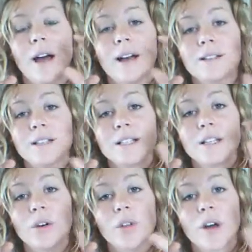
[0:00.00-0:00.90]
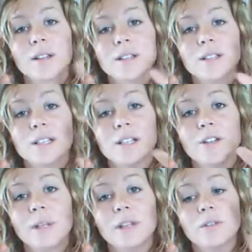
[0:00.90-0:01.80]
As these ego thoughts
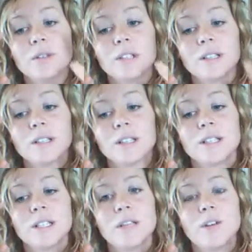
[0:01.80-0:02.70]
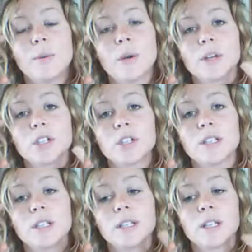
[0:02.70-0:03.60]
continue to be loosened and continue to be
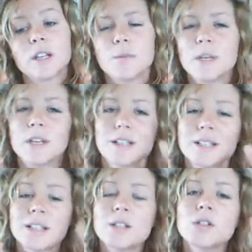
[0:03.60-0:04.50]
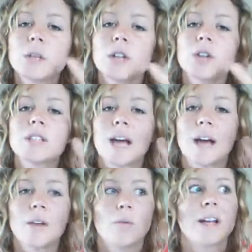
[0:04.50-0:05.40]
questioned and continue to be looked
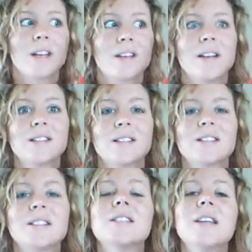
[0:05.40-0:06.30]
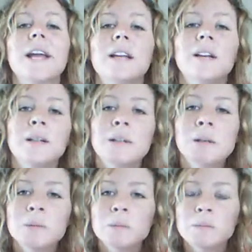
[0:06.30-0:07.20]
at and recognized as insane,
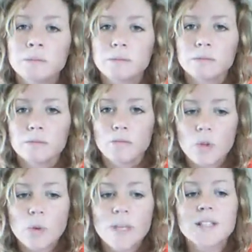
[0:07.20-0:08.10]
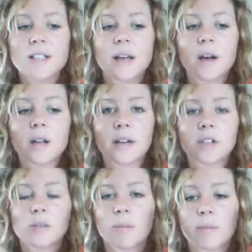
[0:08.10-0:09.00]
we get to that
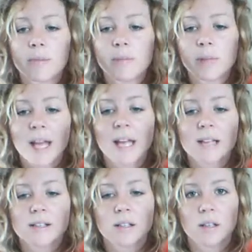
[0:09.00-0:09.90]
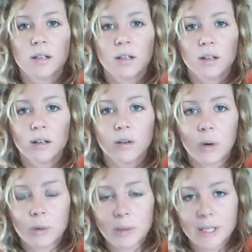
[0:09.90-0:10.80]
place
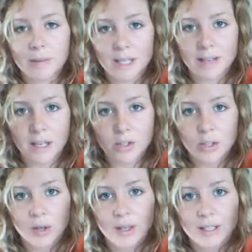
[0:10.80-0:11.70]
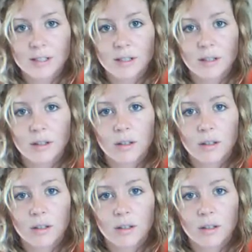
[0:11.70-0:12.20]
where we can make that choice.